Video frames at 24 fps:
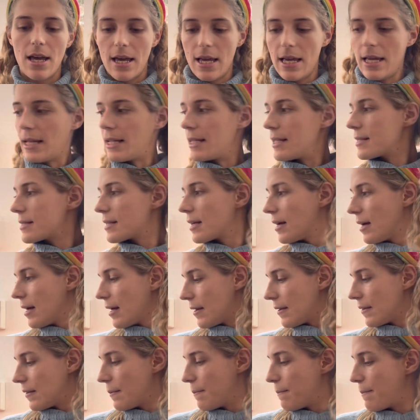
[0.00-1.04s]
is
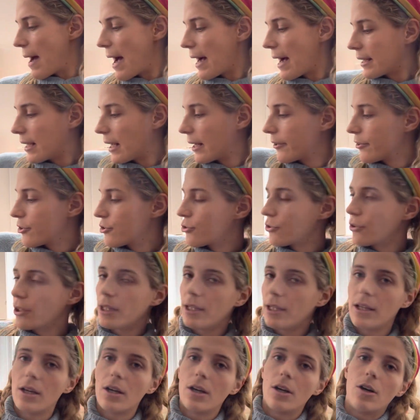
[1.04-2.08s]
the
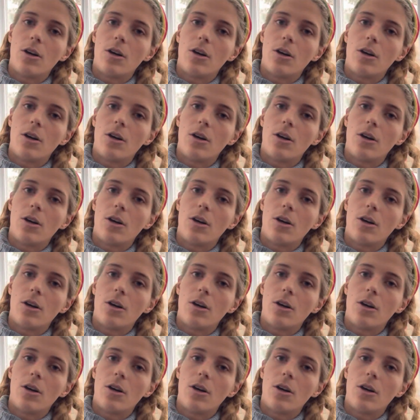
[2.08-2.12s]
backcountry